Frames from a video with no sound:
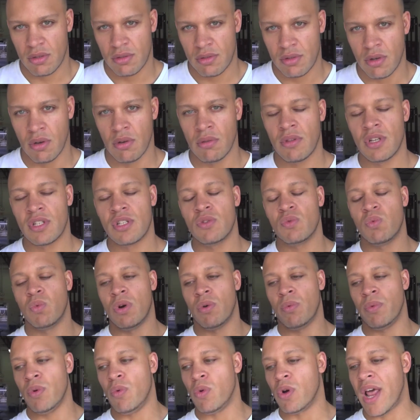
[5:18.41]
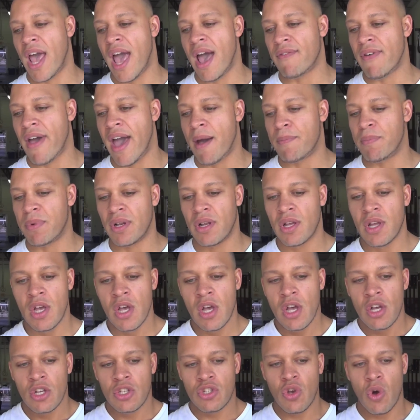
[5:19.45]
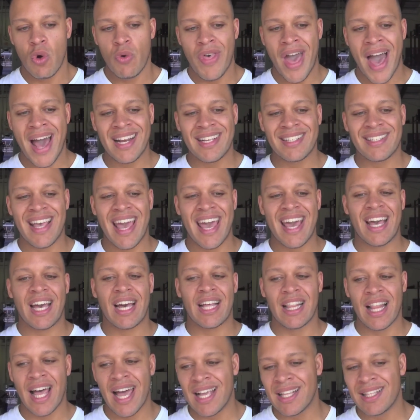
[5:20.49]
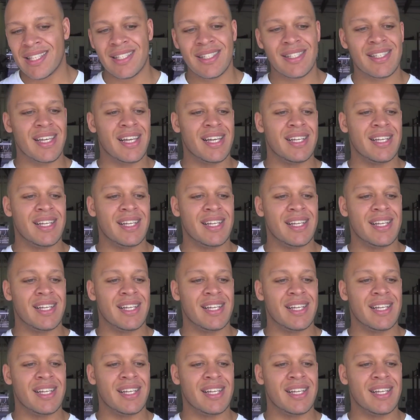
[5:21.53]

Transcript: So this is what we want to have happen. So that is a cleanse.